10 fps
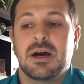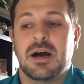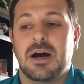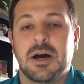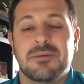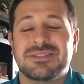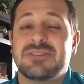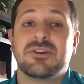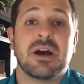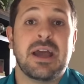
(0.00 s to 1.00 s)
It's
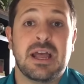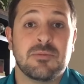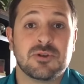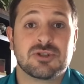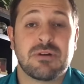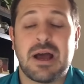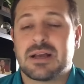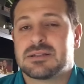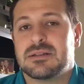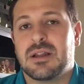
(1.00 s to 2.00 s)
even got animal
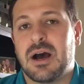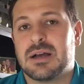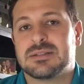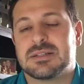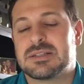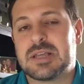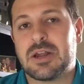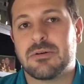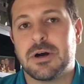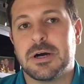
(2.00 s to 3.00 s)
tracks, knots,
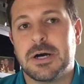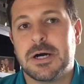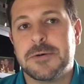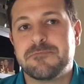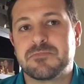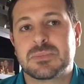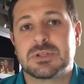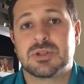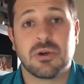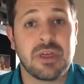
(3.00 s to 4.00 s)
etc.
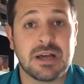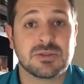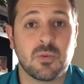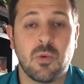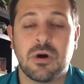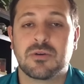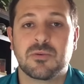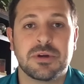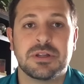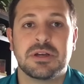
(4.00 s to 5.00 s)
So that's one
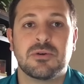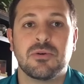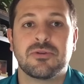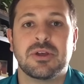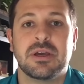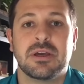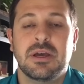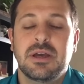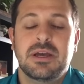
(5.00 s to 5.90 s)
really cool thing.